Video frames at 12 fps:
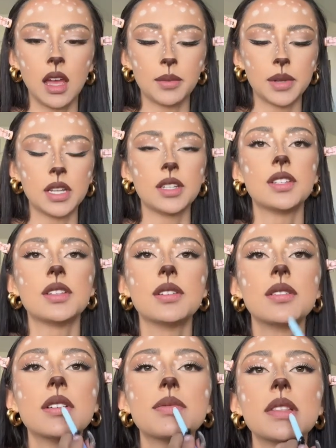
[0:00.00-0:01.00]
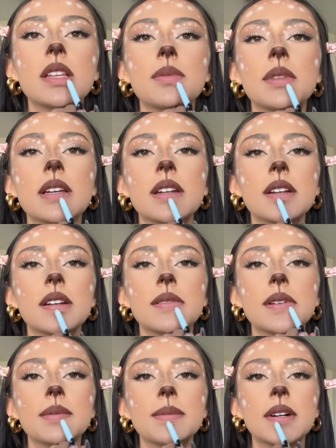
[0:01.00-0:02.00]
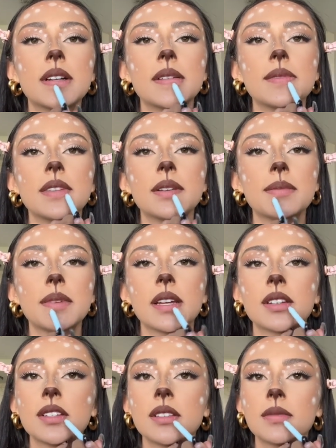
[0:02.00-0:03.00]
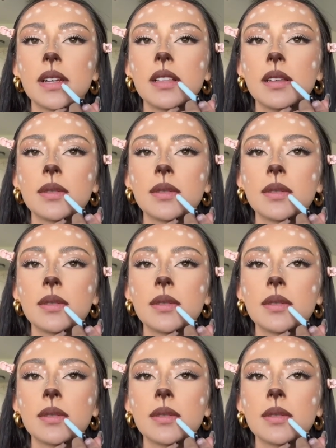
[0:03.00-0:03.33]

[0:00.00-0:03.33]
I'm gonna do a lip liner on my bottom that matches my lip